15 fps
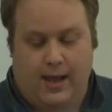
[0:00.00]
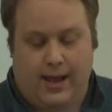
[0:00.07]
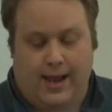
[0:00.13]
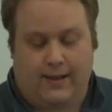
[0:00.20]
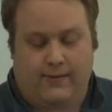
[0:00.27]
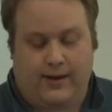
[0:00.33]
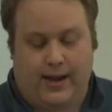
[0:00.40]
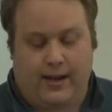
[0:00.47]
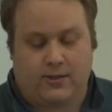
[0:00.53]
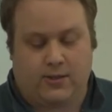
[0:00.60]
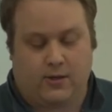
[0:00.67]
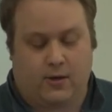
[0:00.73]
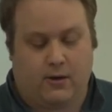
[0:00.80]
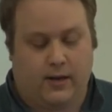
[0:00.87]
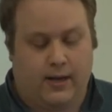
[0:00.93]
And the
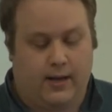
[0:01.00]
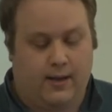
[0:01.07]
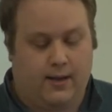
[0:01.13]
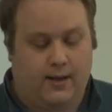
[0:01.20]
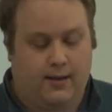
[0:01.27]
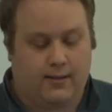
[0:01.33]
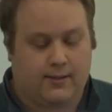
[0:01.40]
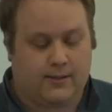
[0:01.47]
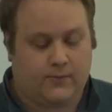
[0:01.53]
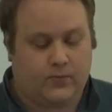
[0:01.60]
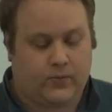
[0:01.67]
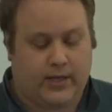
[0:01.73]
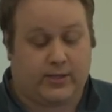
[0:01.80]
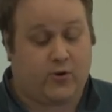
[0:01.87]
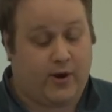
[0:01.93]
answer is,
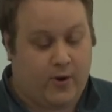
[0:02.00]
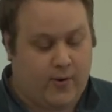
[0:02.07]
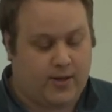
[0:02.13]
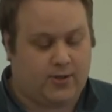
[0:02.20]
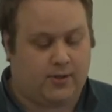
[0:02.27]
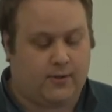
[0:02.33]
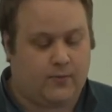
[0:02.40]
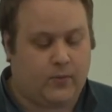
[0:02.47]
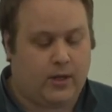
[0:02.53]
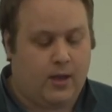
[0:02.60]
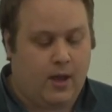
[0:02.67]
it's a great question.